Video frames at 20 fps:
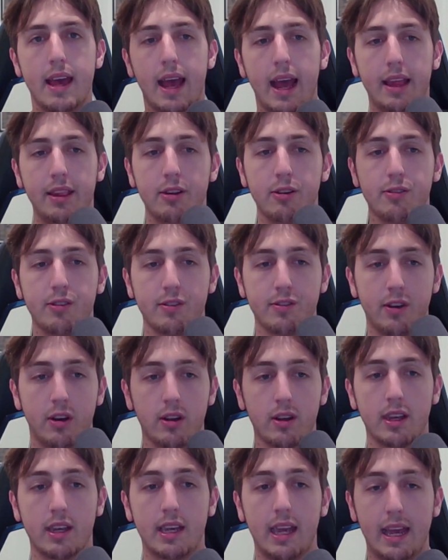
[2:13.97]
And there's a
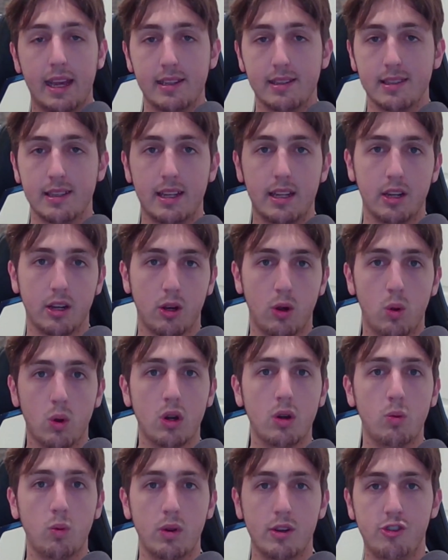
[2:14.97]
song case in the
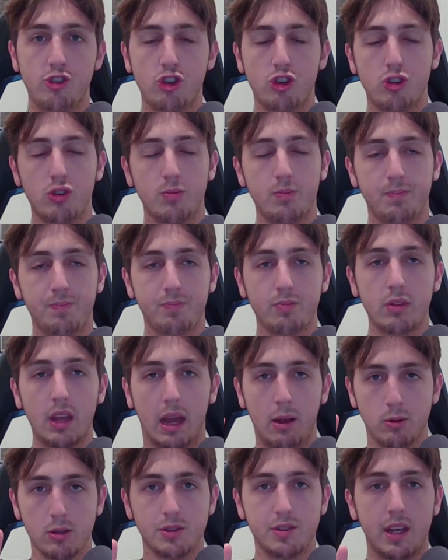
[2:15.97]
court, which I
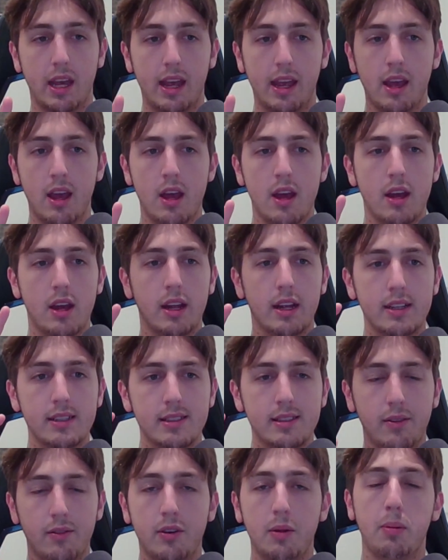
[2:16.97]
will say
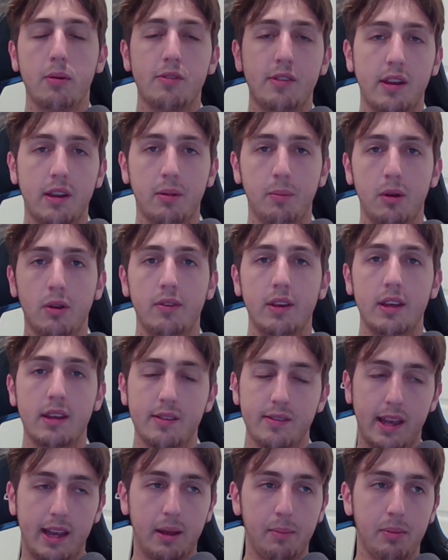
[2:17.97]
70% of the movie is
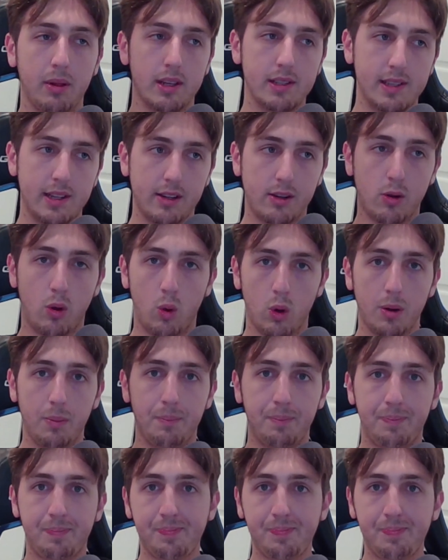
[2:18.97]
taking place in court.